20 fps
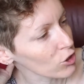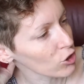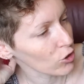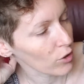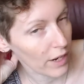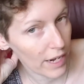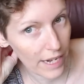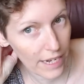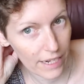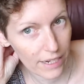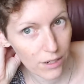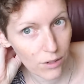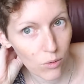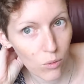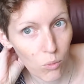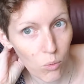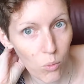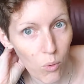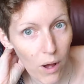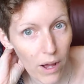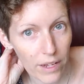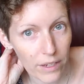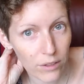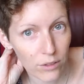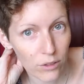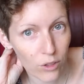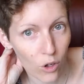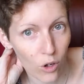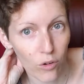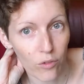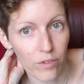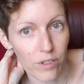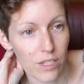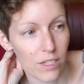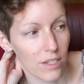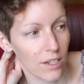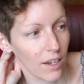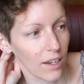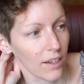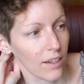Trade, Wild
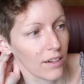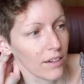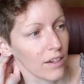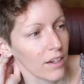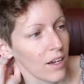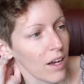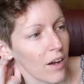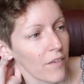Harvested,